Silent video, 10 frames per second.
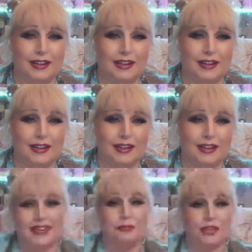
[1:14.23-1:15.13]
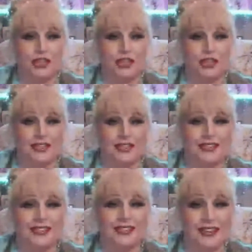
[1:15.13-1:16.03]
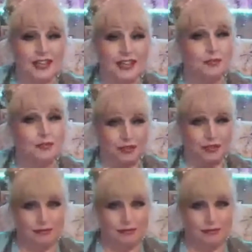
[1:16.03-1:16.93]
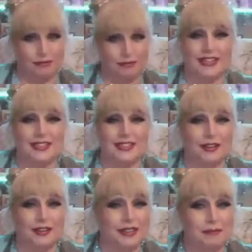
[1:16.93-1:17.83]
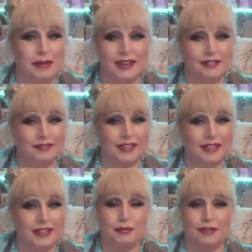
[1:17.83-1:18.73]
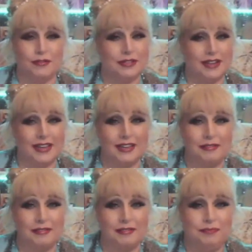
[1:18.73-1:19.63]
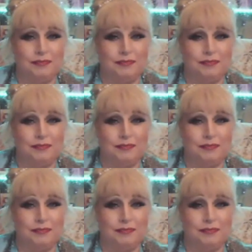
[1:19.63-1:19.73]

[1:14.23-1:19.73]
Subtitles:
I truly appreciate each one of you. It says so in that banner. That's what it feels like.